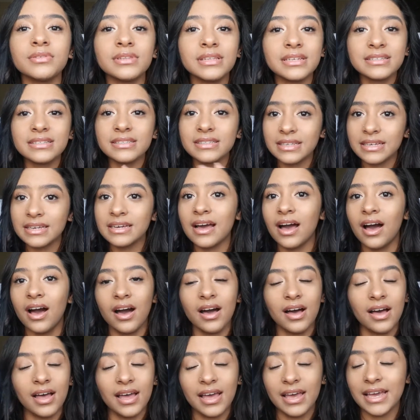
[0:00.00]
This thing
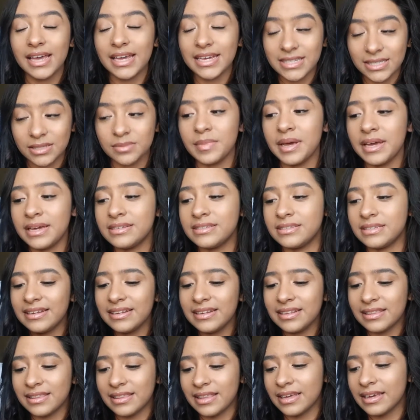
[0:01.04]
is amazing. I
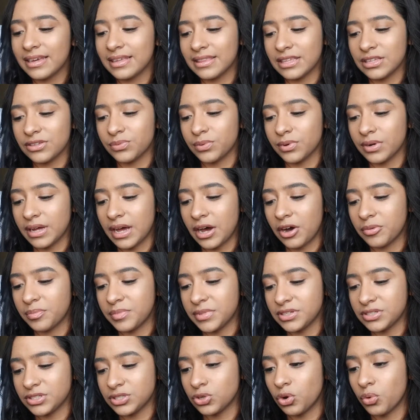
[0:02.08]
didn't think this would help
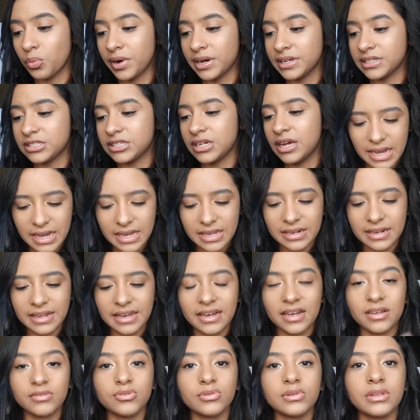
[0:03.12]
me so much. And it
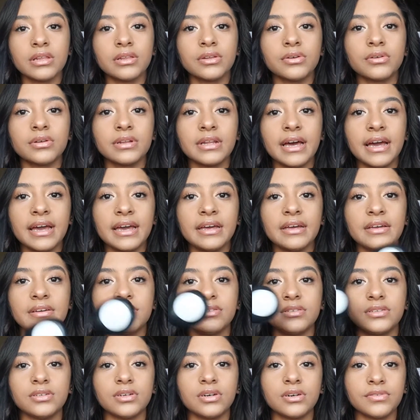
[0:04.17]
comes with a little light,
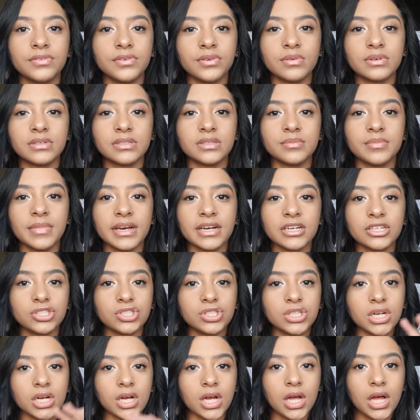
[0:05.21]
you know, if you want some
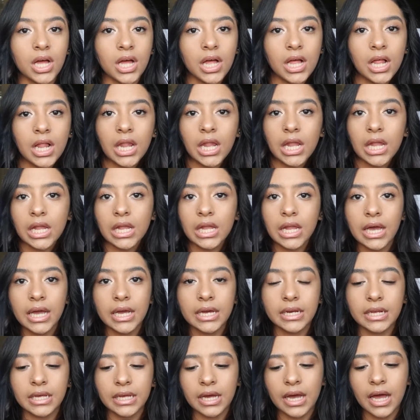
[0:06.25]
extra
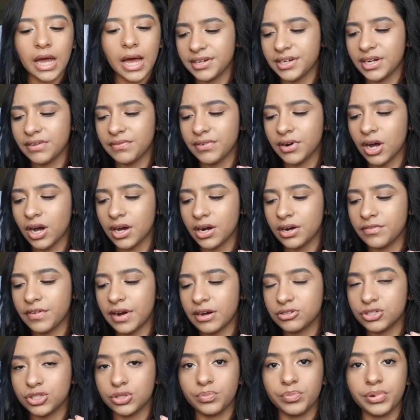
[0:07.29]
lighting. I never got
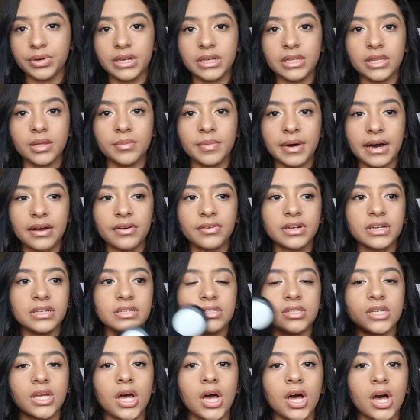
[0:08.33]
around to putting the batteries.
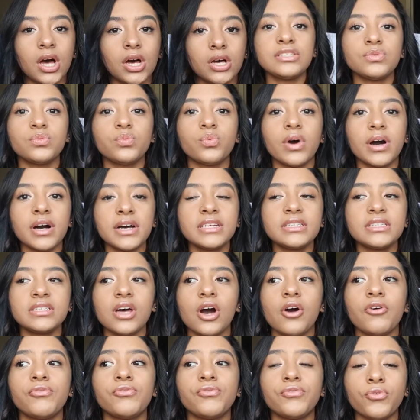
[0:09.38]
This was
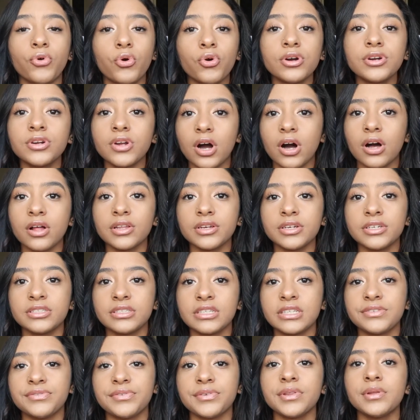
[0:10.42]
$4.
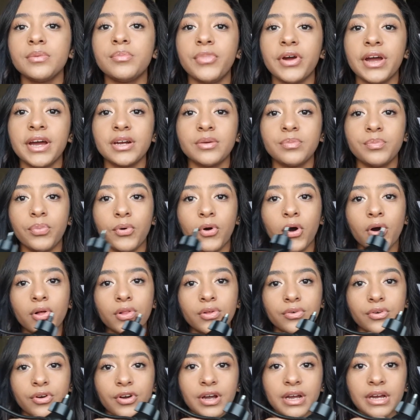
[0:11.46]
It's from the brand
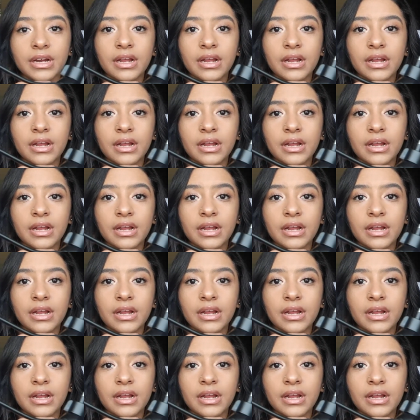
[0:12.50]
Polaroid.